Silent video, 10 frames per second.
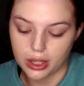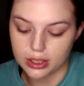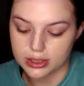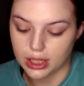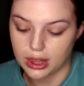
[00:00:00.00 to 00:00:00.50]

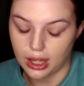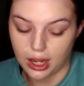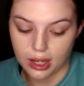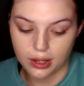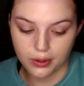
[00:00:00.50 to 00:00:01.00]
things like
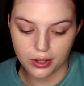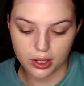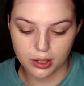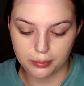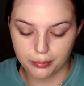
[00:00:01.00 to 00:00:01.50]
that,
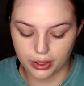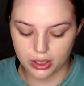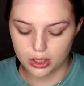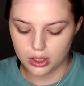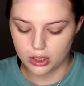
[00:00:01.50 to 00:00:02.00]
but